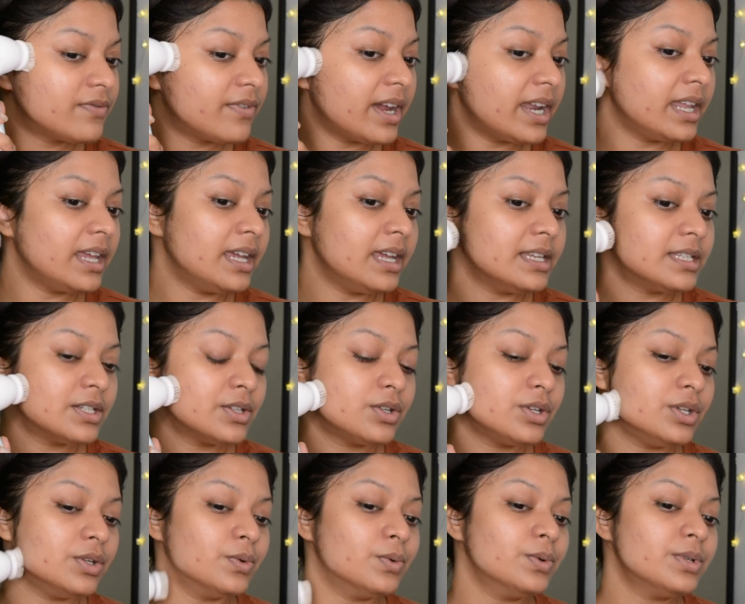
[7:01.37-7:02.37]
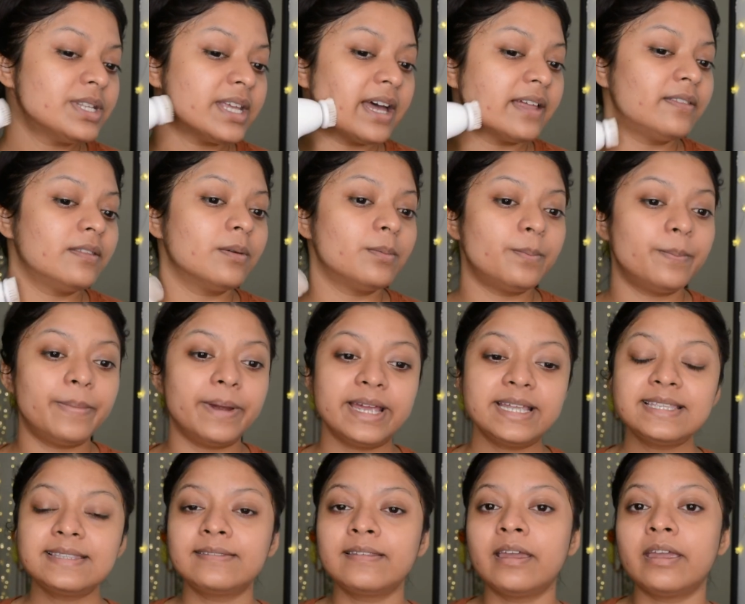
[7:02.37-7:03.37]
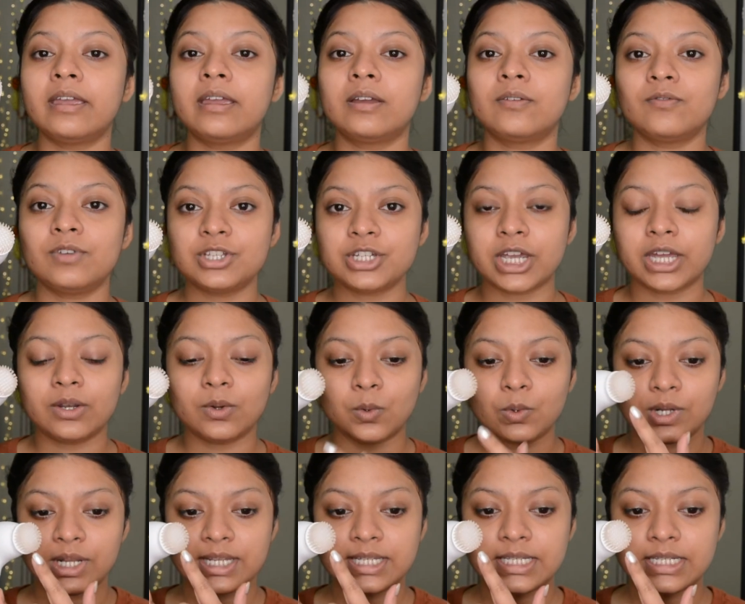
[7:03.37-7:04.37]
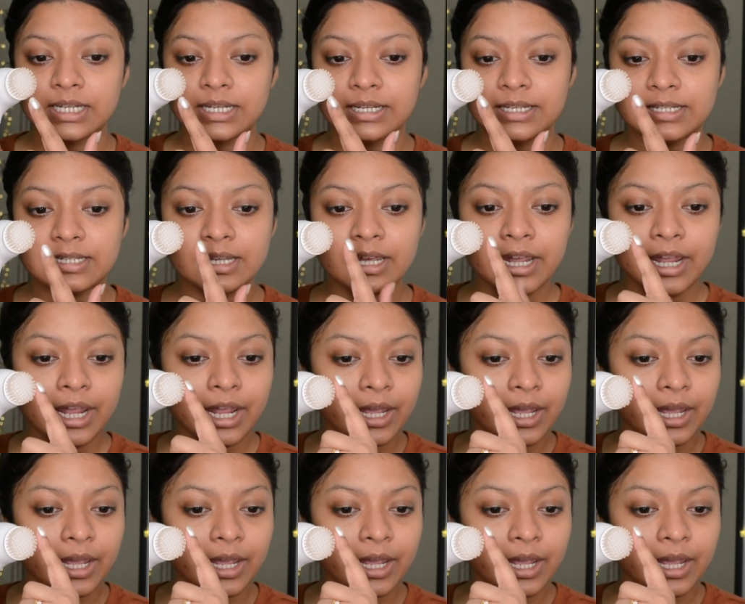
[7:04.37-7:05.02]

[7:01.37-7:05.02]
very easy to use and the best thing which I noticed is